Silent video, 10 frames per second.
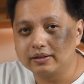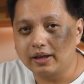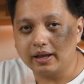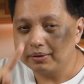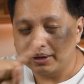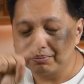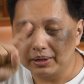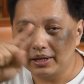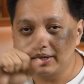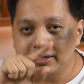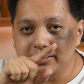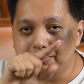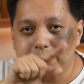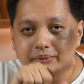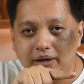and, and maintaining the
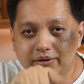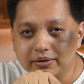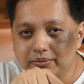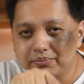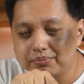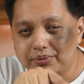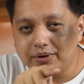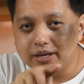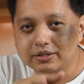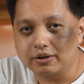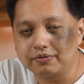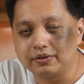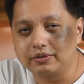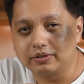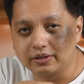current price of uh,
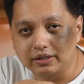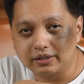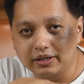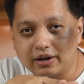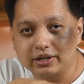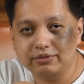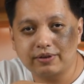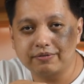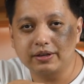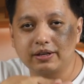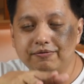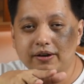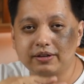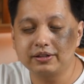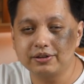the, the RX 580
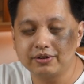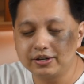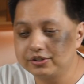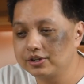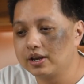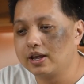590 range,